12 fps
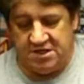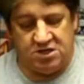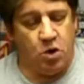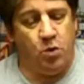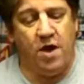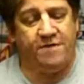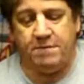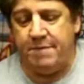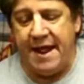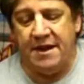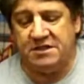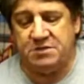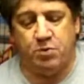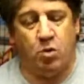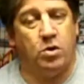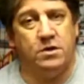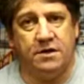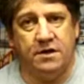going off the balance
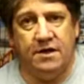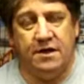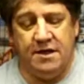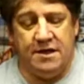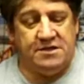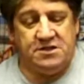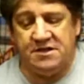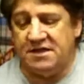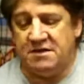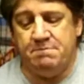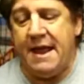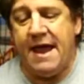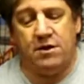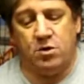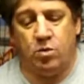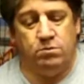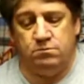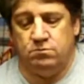port. So it doesn't
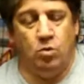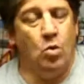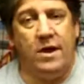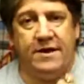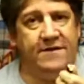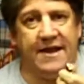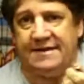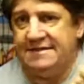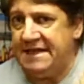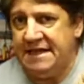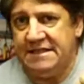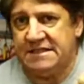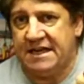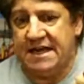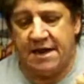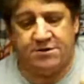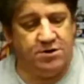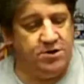matter what, you got a Dean's
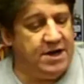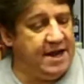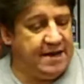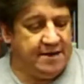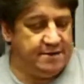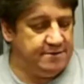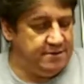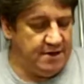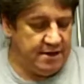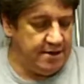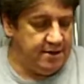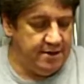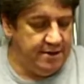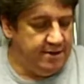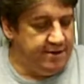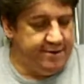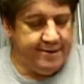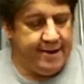connector, you get
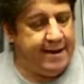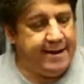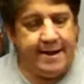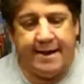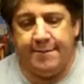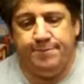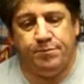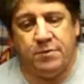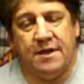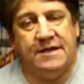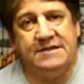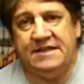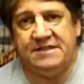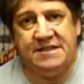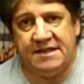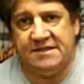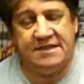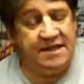a
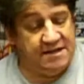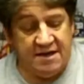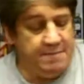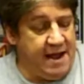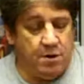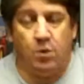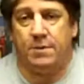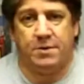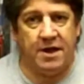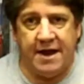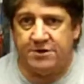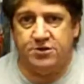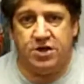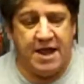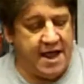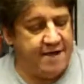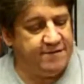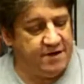T60, it doesn't matter what connector you
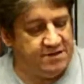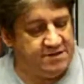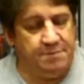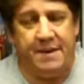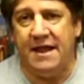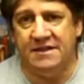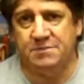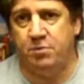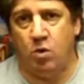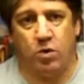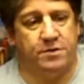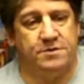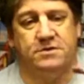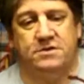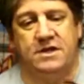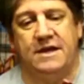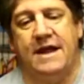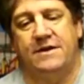have, because the balance port
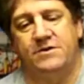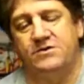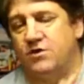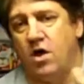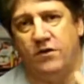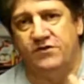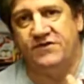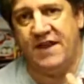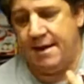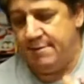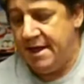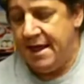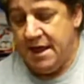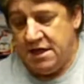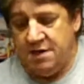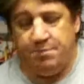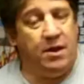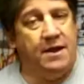connectors are all the same.
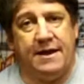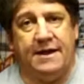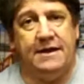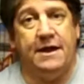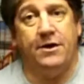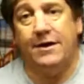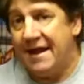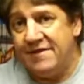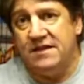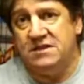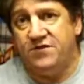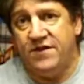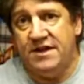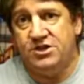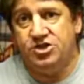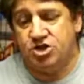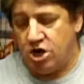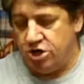You plug it in here and let this
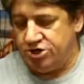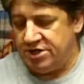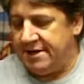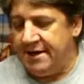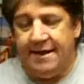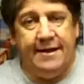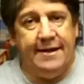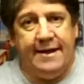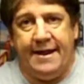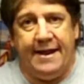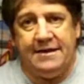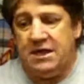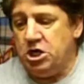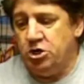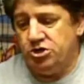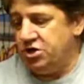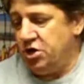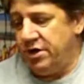finish charge it. And it
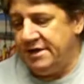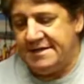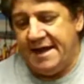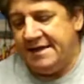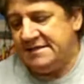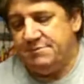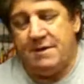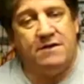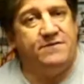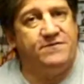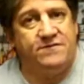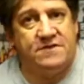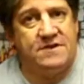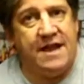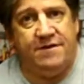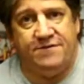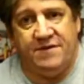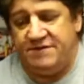usually only takes about
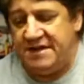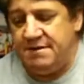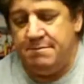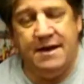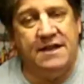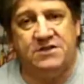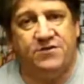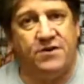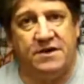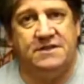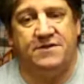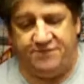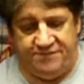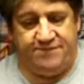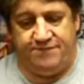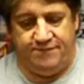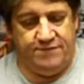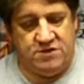10-15 minutes for it to
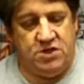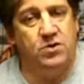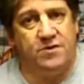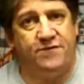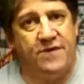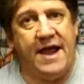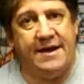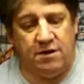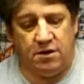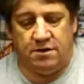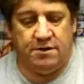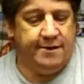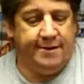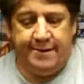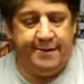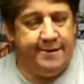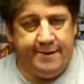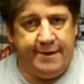do the final
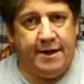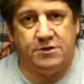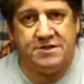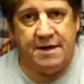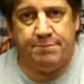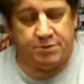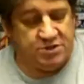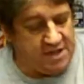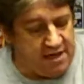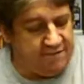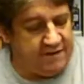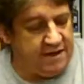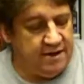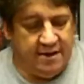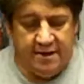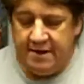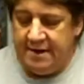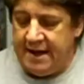10% of it,
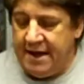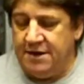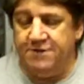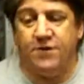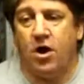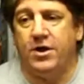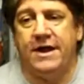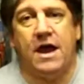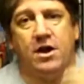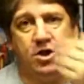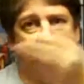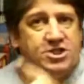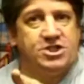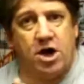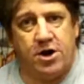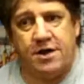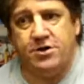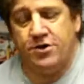and you've already got a good
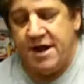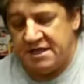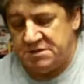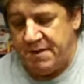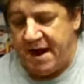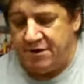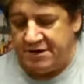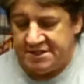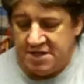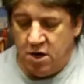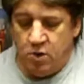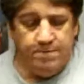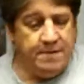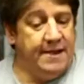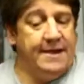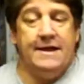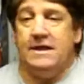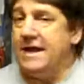start on your next battery. So
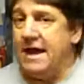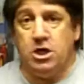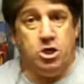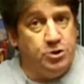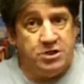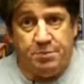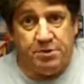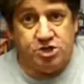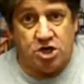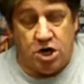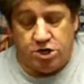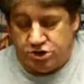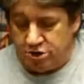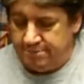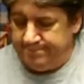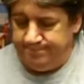you got a usable charger,